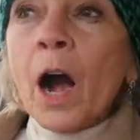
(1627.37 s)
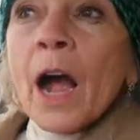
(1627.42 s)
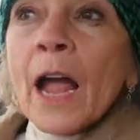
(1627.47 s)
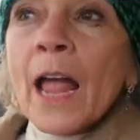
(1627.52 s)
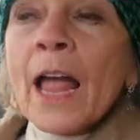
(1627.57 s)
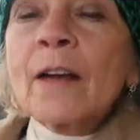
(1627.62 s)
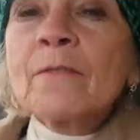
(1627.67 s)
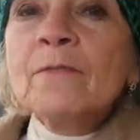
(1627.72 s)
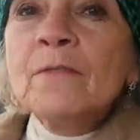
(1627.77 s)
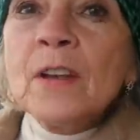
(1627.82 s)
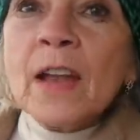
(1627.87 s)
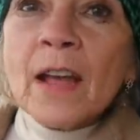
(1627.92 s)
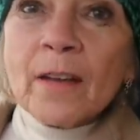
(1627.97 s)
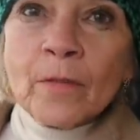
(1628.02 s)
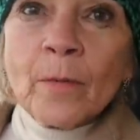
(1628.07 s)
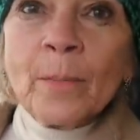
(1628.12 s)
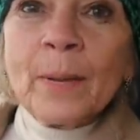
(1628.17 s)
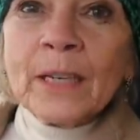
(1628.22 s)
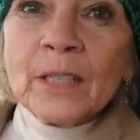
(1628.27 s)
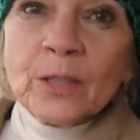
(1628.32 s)
I have
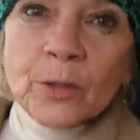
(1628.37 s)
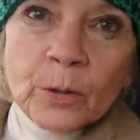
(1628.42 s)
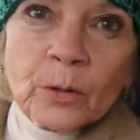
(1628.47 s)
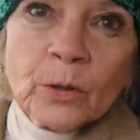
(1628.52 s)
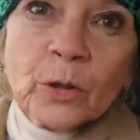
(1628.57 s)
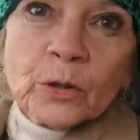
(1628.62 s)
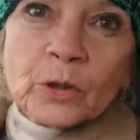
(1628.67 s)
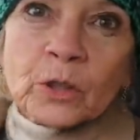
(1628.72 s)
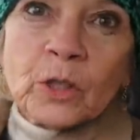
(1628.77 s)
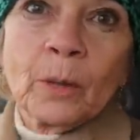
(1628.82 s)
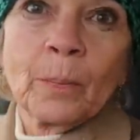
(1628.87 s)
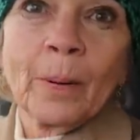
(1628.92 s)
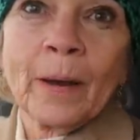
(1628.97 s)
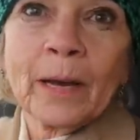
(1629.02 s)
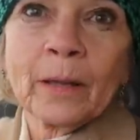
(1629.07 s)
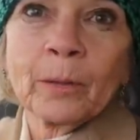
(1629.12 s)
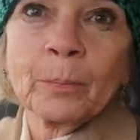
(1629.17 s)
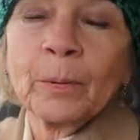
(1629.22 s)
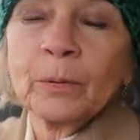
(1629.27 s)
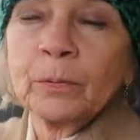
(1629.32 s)
never been to an
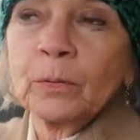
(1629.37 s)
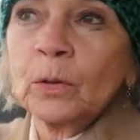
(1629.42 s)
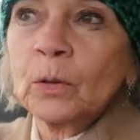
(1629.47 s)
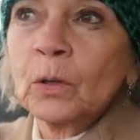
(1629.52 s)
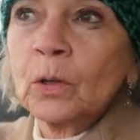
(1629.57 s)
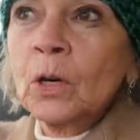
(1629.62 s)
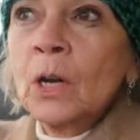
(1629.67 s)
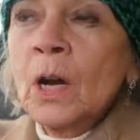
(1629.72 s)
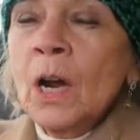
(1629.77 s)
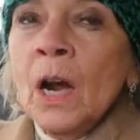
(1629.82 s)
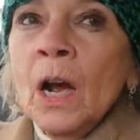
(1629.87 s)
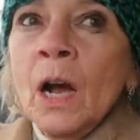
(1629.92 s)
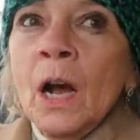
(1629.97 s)
osteopath before.